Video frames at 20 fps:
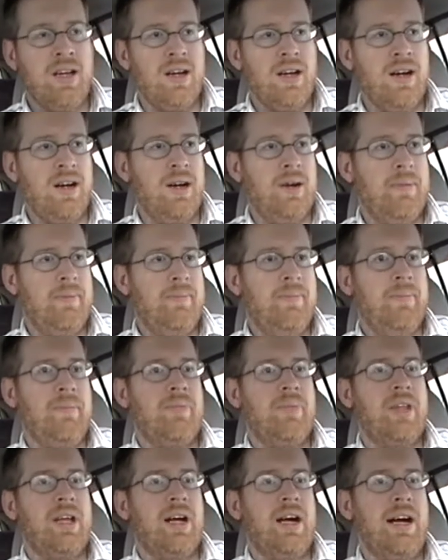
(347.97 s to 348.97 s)
um,
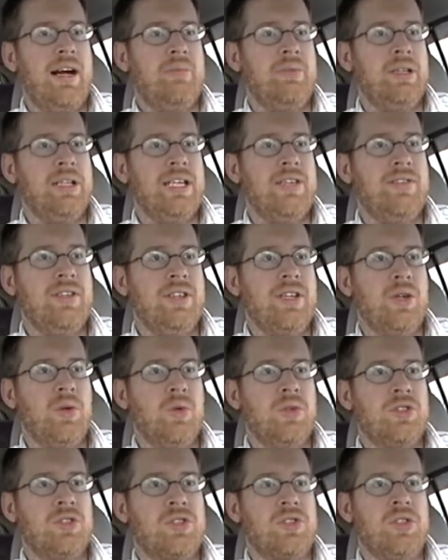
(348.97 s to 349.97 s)
I believe that there
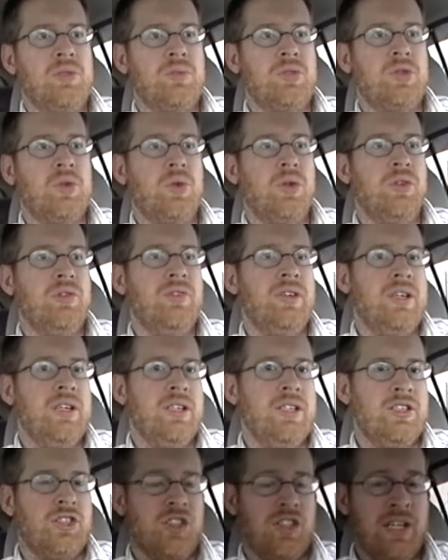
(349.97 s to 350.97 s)
was some sort of
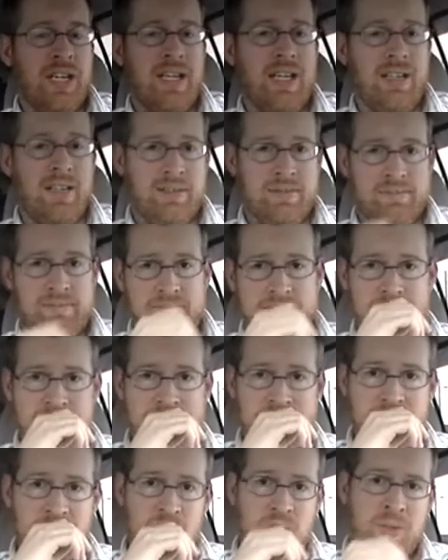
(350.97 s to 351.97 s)
genetic,
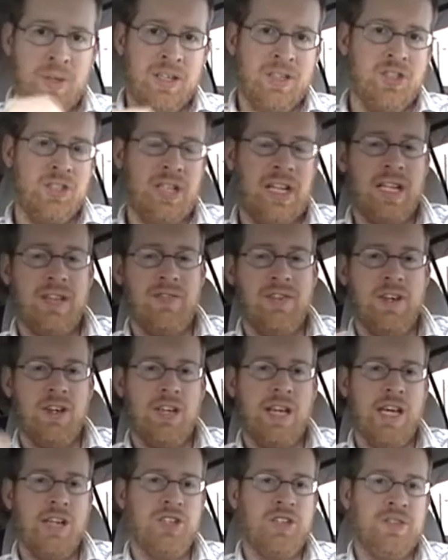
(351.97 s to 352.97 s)
excuse me, genetic
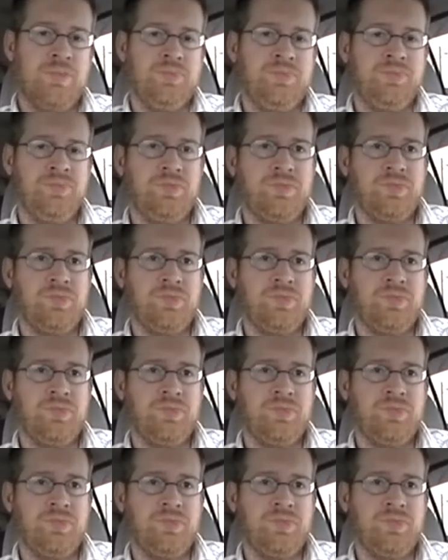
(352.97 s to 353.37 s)
variation